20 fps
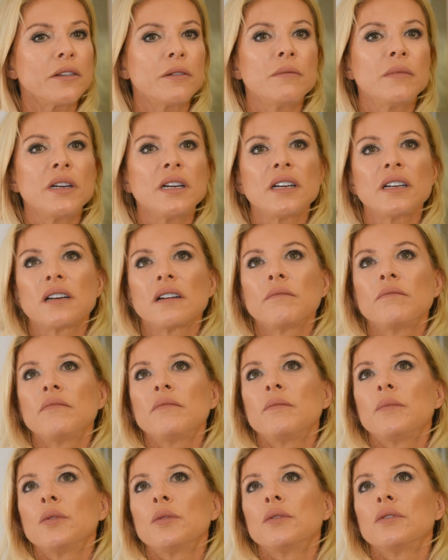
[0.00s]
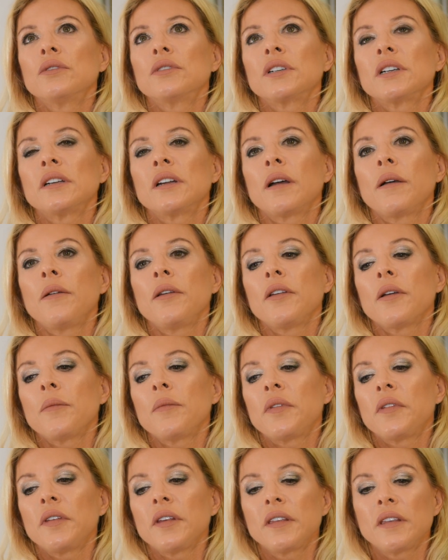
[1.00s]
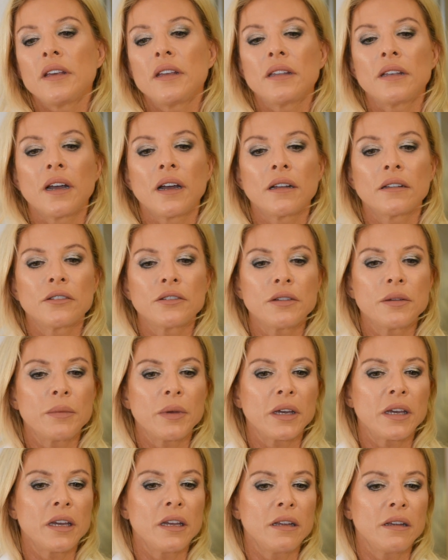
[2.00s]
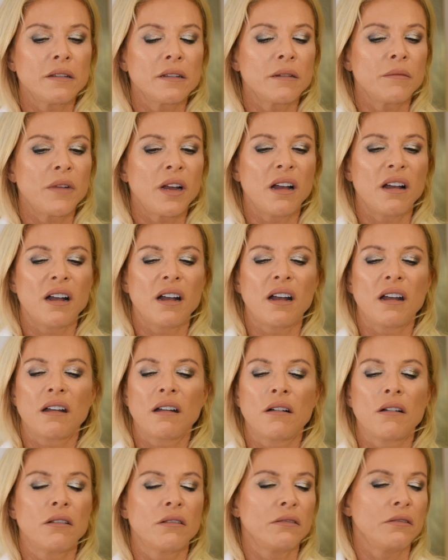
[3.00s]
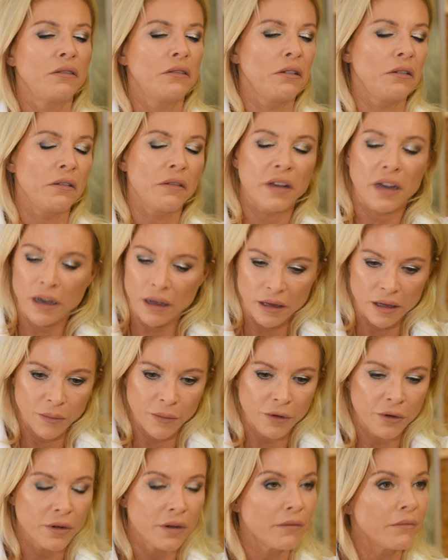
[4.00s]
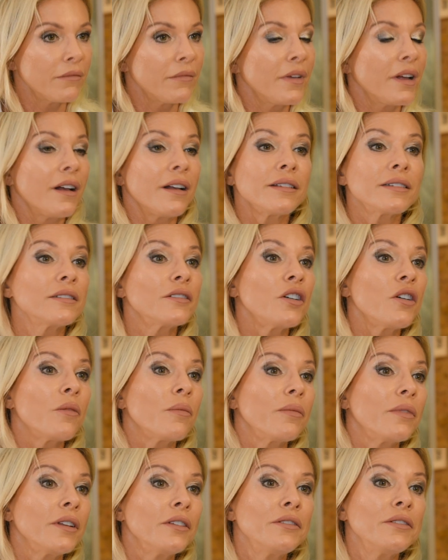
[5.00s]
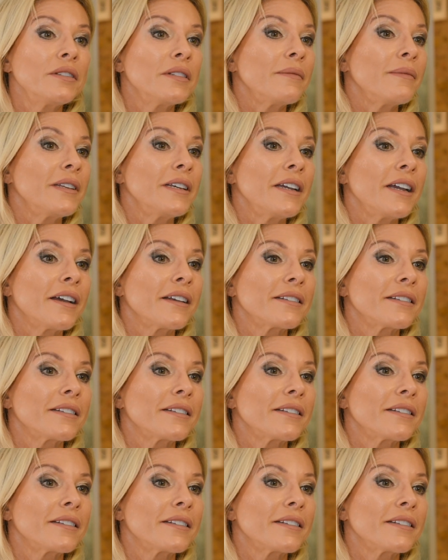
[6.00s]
it. The minute I'm bored and I'm sitting down doing bikinis, I'm like, I can't do that anymore. I'll stop and do something else.